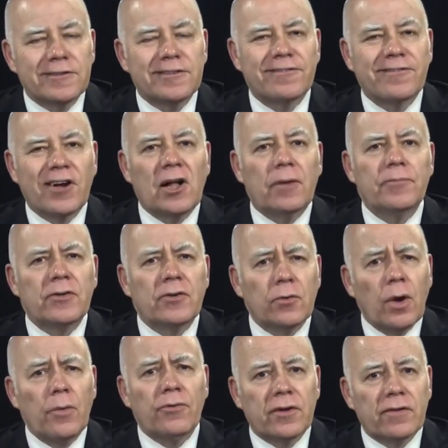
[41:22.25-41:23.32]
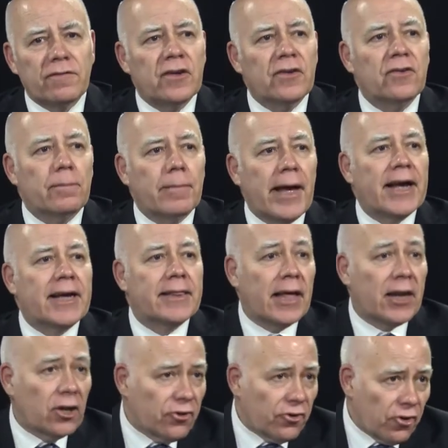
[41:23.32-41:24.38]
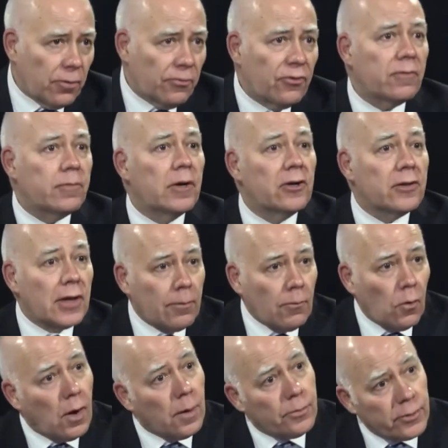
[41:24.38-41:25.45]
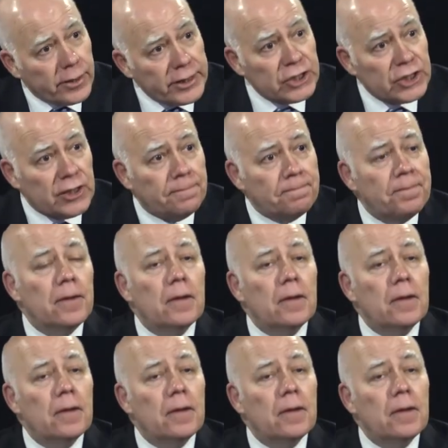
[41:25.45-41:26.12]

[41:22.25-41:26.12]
developed into what was envisioned back then in terms of maritime cooperation.